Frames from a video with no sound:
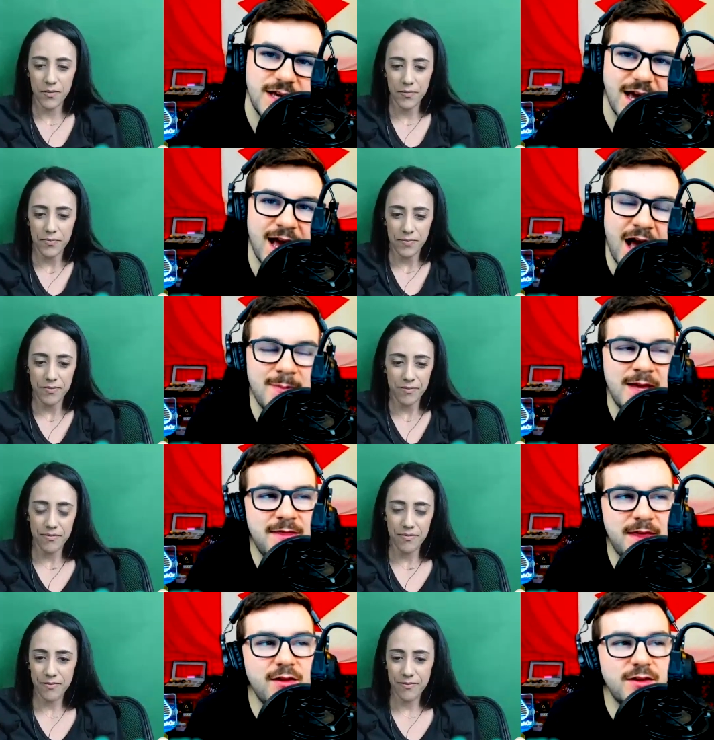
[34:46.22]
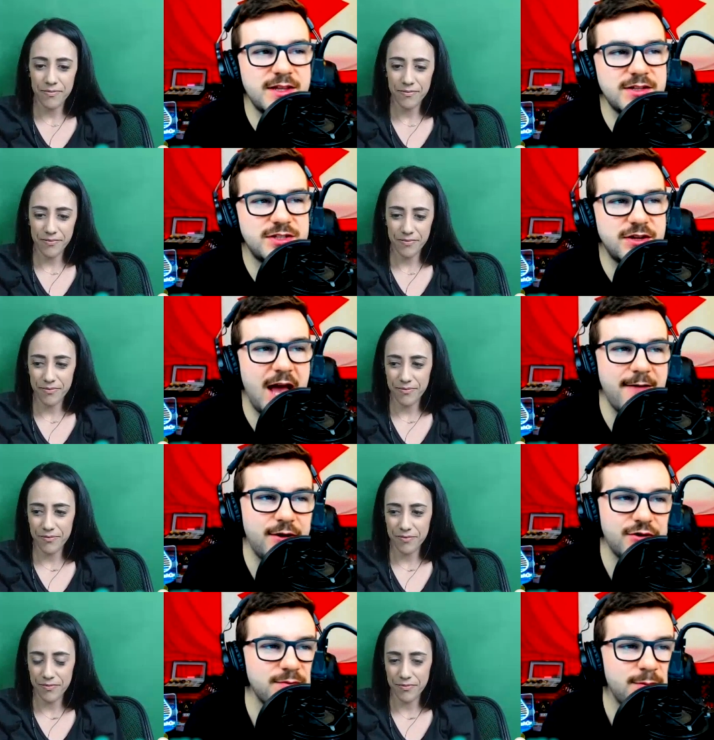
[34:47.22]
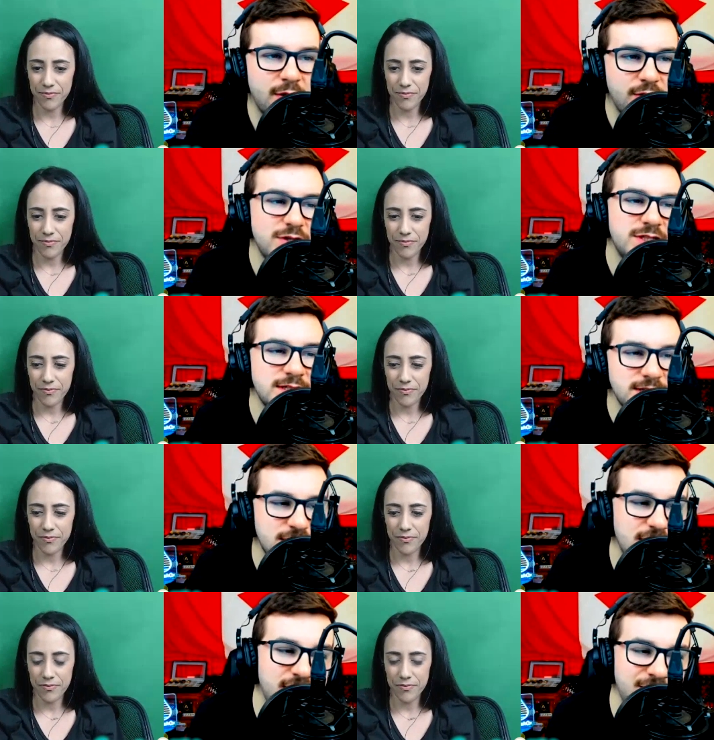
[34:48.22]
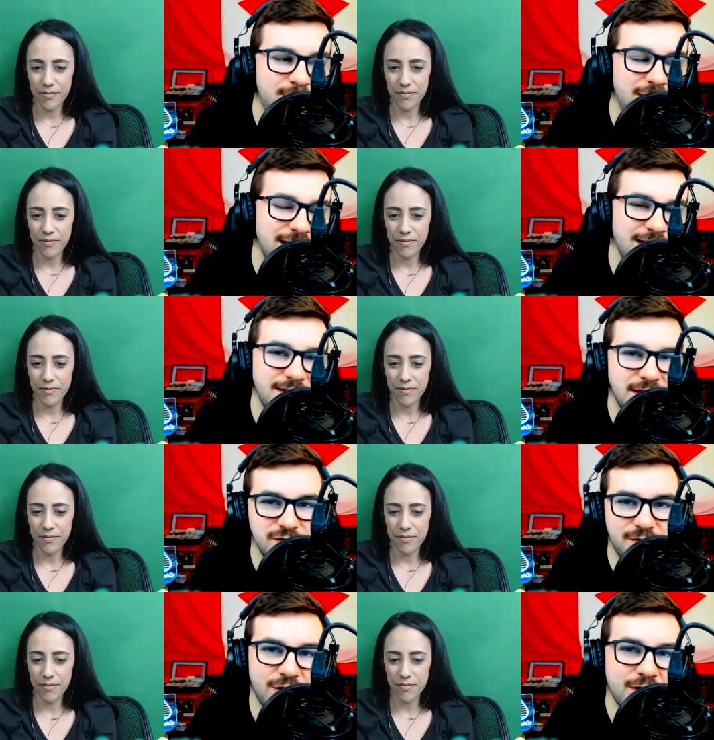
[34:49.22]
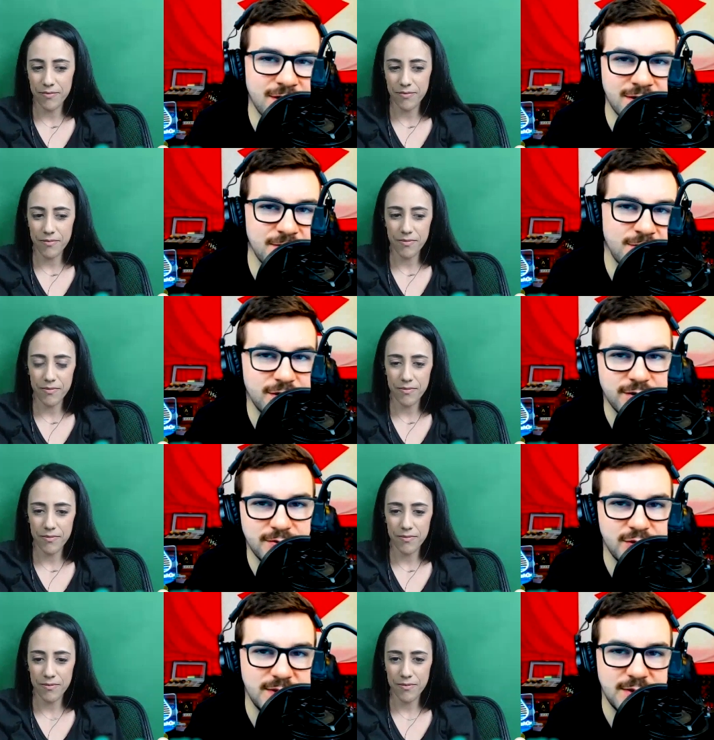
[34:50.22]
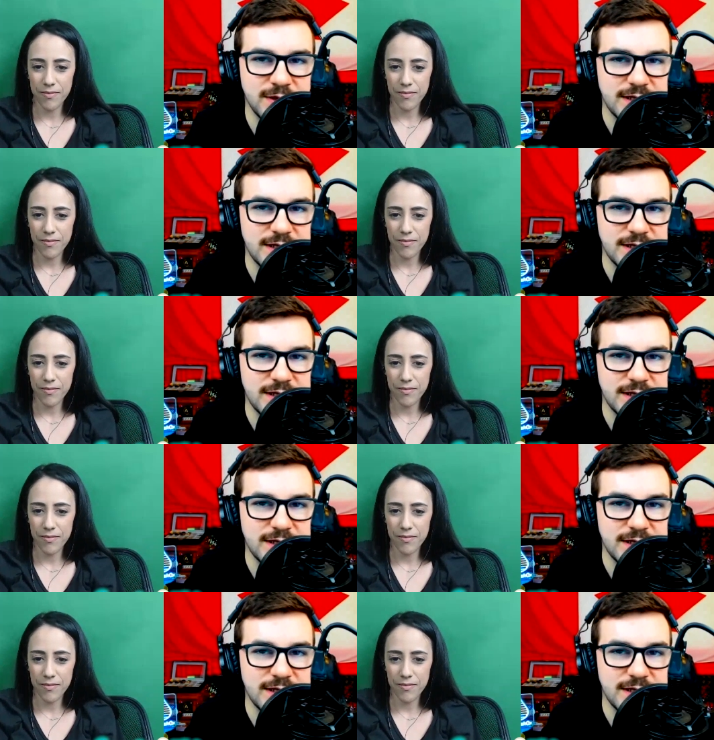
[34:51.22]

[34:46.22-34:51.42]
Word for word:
Speaker 1: Yeah, I mean they'll they'll still have all their posts and stuff, but anything you've earned will will